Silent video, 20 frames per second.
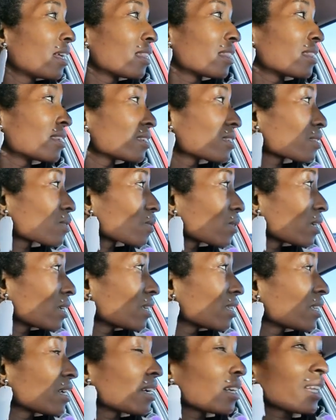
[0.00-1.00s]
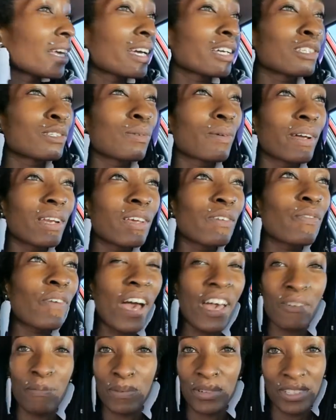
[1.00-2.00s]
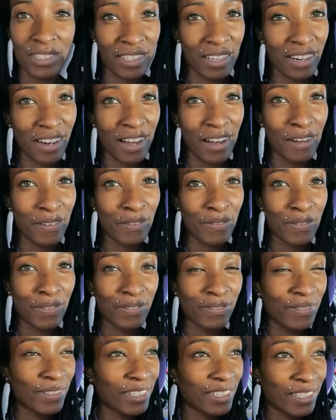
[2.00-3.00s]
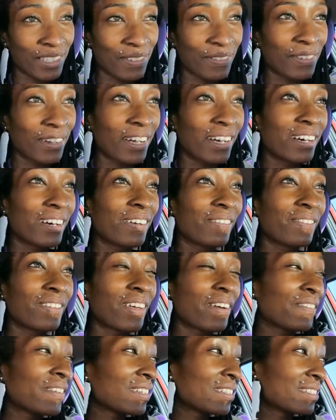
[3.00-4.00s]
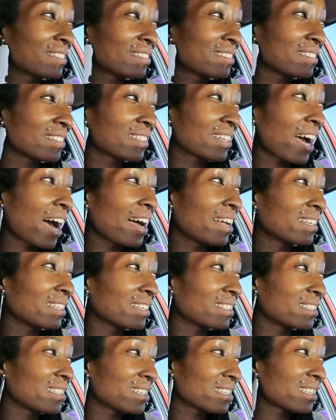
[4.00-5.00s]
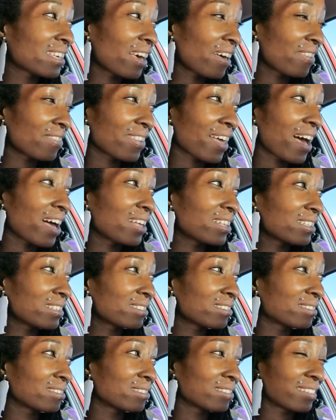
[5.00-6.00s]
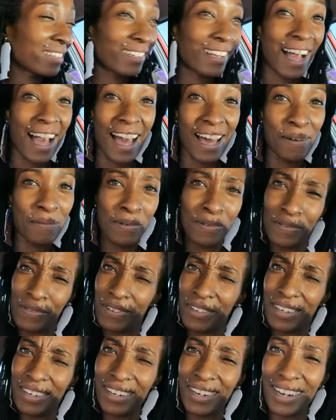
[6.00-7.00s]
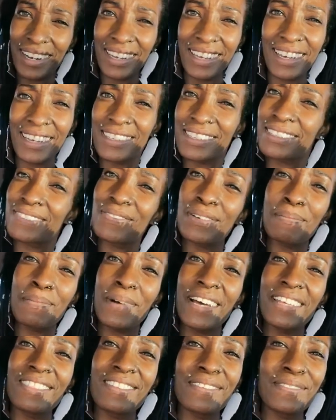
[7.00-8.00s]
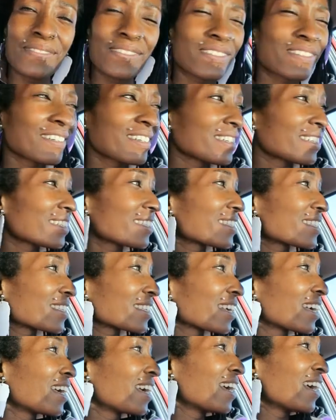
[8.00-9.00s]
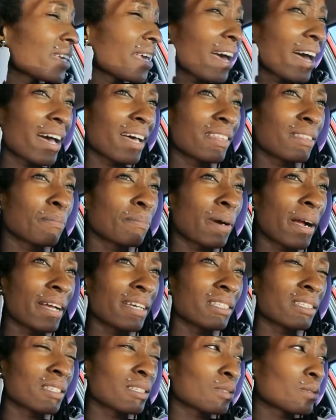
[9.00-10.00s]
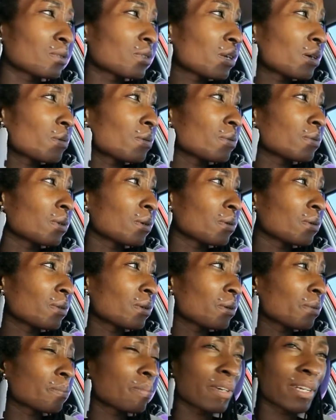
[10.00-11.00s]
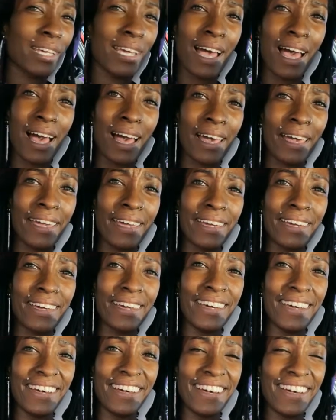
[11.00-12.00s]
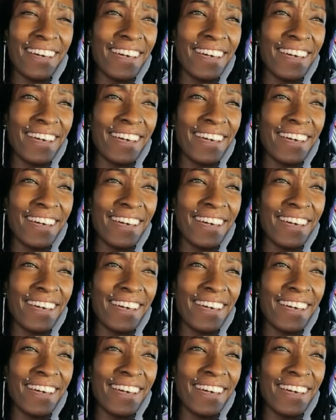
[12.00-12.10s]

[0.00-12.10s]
This one, they're like 25% off. First of all, I've never gotten a discount that high before, I guess, for my thrift stores. Yeah, the prices, they were pretty high.